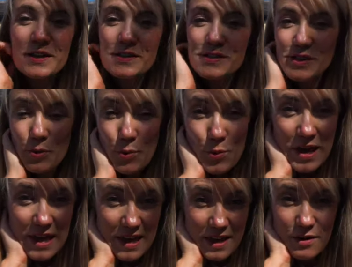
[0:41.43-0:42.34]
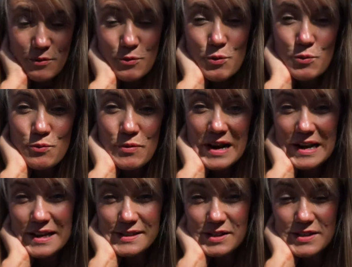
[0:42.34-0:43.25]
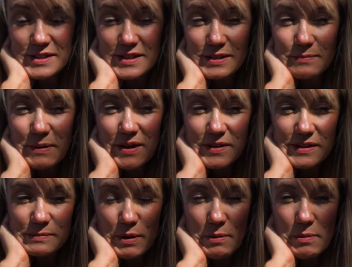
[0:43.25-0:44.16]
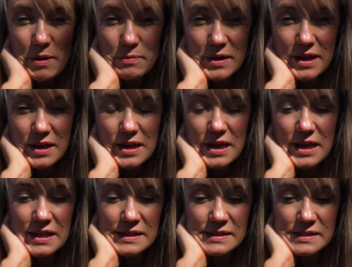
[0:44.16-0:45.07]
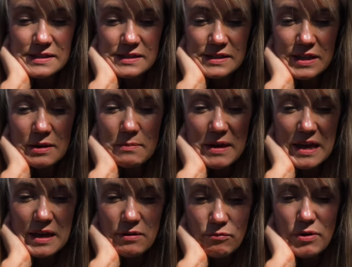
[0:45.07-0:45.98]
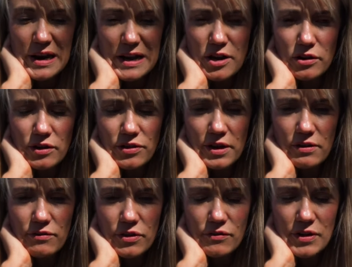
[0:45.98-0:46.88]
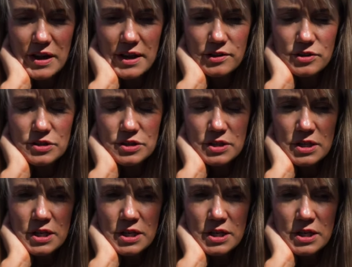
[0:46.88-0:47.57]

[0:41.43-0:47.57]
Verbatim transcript: So we are all really excited about this pub opening. It's going to be really good, I think, for the village.